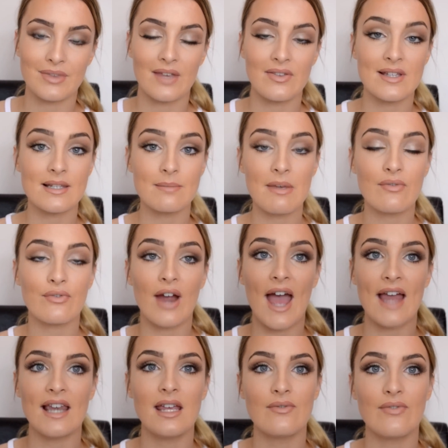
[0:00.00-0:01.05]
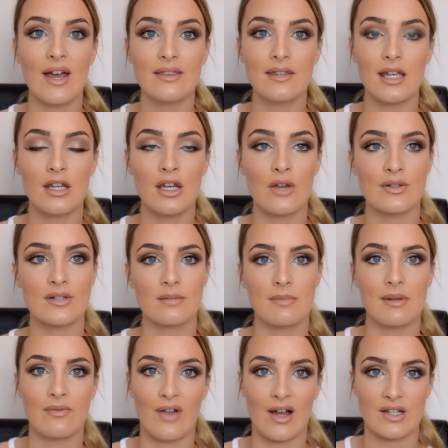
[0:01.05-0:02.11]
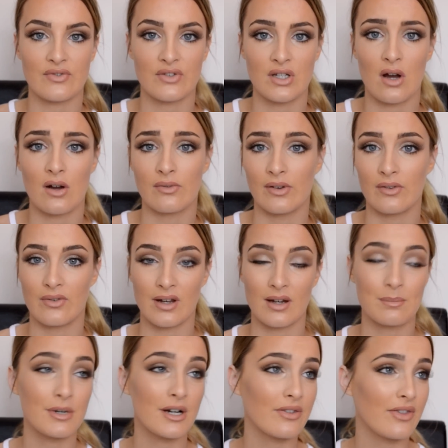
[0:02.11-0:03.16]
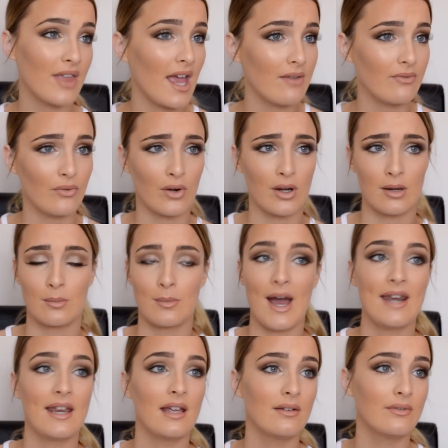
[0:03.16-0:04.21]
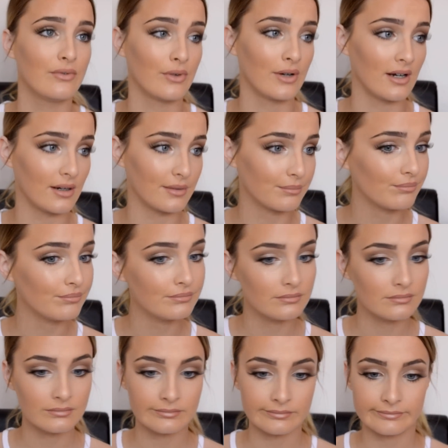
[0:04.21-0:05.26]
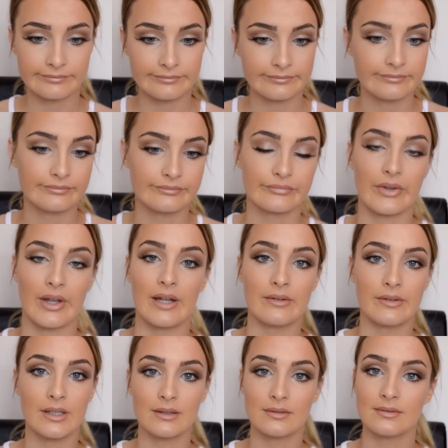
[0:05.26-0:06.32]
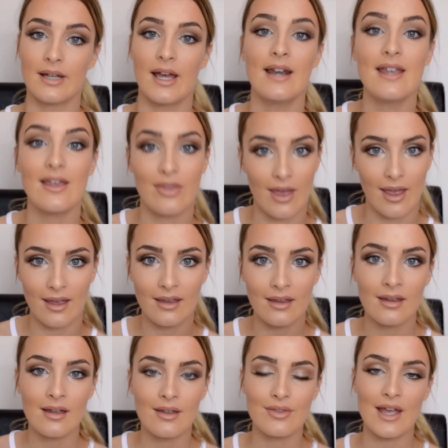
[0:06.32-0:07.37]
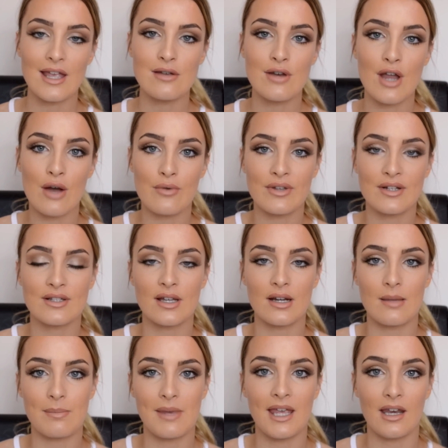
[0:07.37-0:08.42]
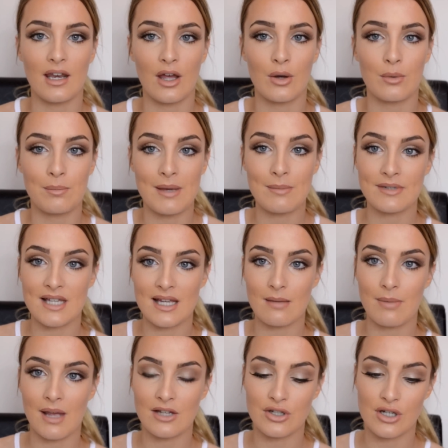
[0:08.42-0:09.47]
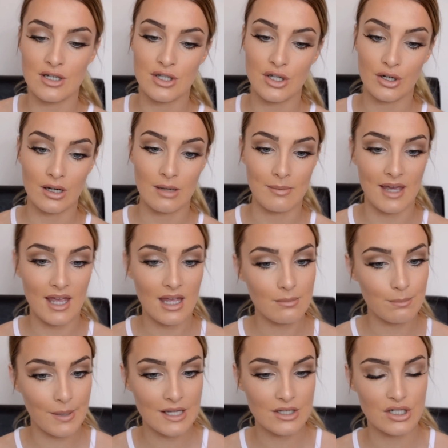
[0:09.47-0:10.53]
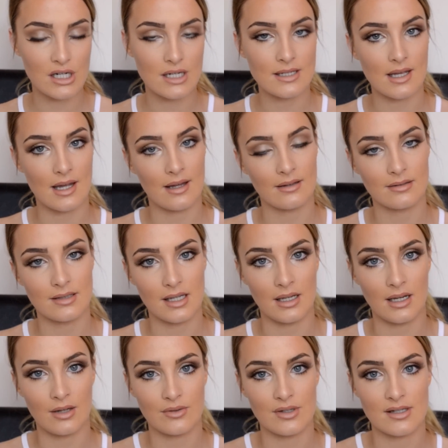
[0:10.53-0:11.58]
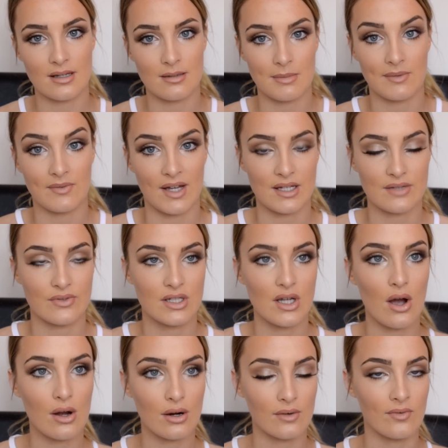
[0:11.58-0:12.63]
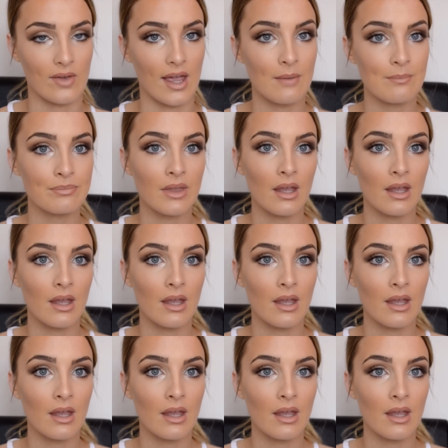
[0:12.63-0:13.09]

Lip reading: This can be for any event that you know there's going to be flash photography, for your birthday, for your wedding, for your, I don't know, anything that you know there's going to be, you know, people taking pictures, you're going to be in pictures, and you know there's going to be flash photography.